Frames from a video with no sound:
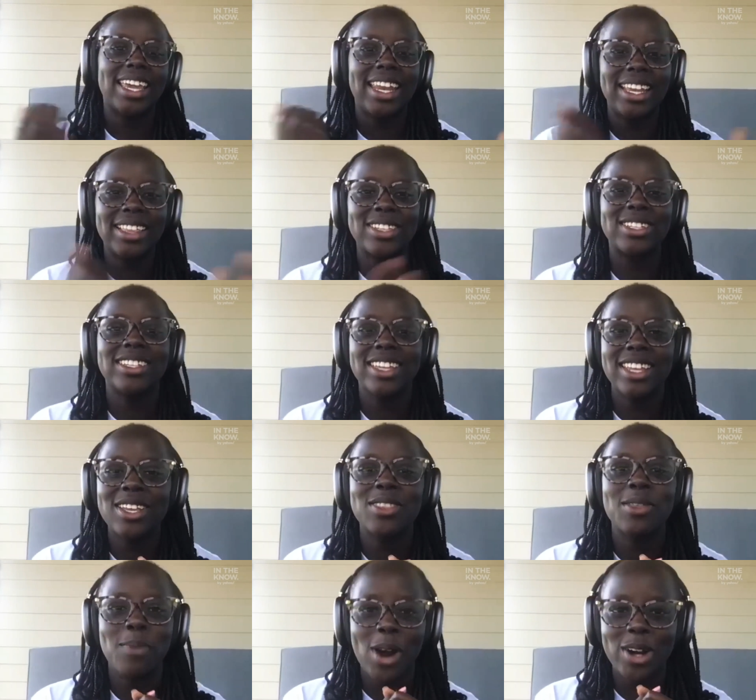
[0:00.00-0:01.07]
hitting the
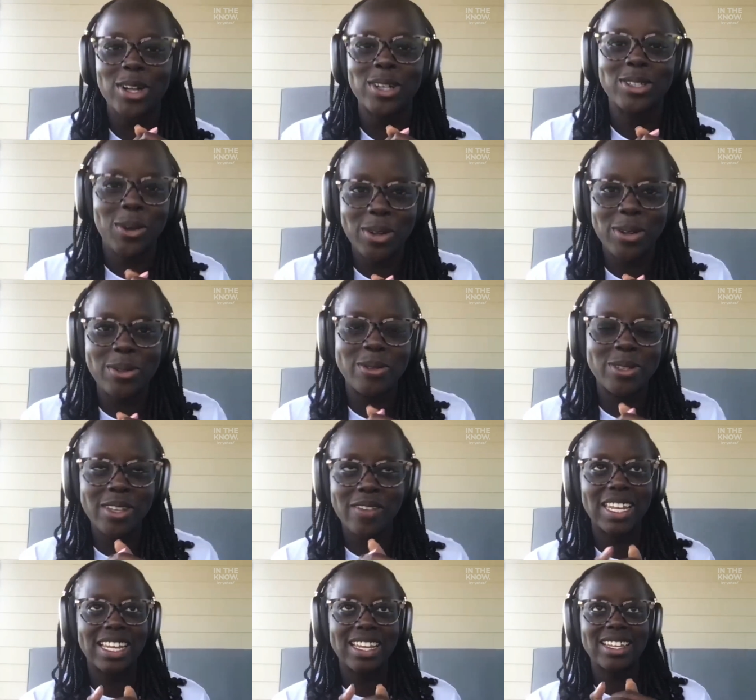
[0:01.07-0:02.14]
hitting the mark on tone
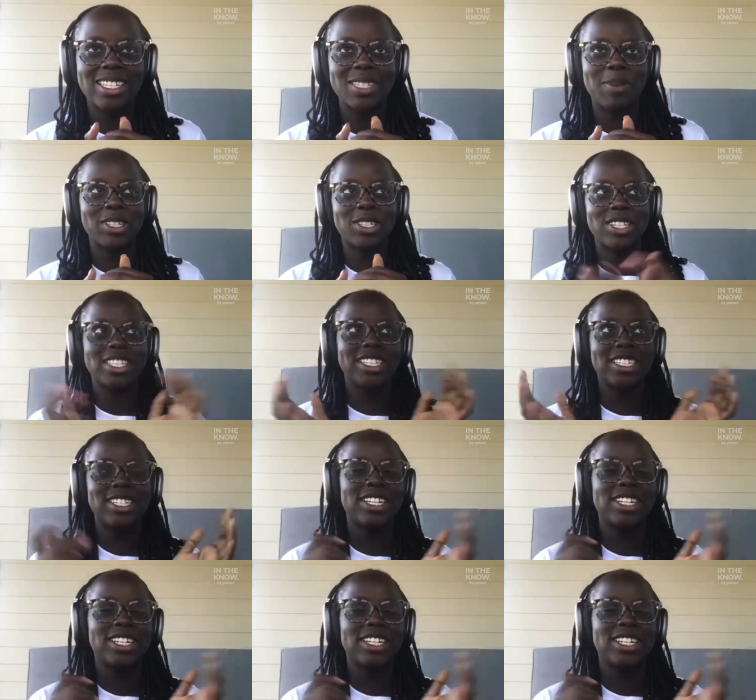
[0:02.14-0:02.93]
inclusivity, especially this